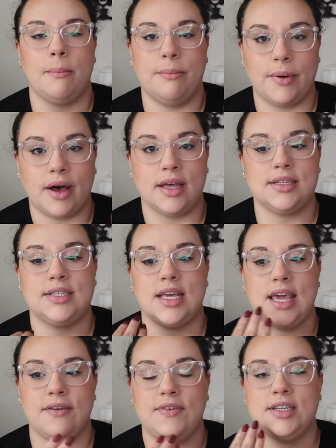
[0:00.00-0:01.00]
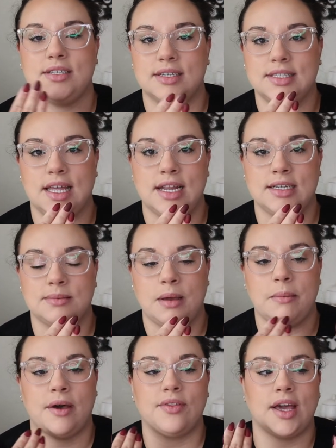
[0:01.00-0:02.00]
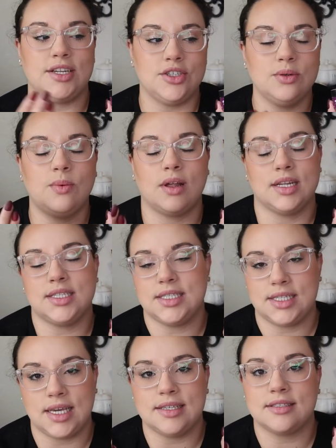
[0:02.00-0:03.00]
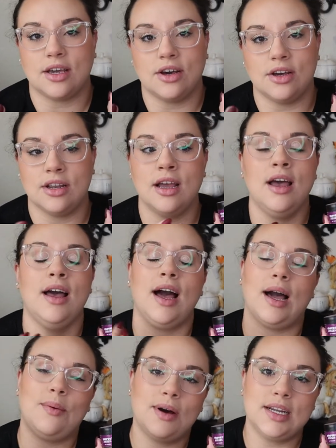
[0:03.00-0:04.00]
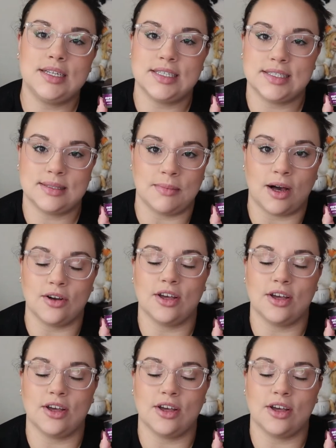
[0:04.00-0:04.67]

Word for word: but if it does get into my mouth, I do want it to taste good. I want it to smell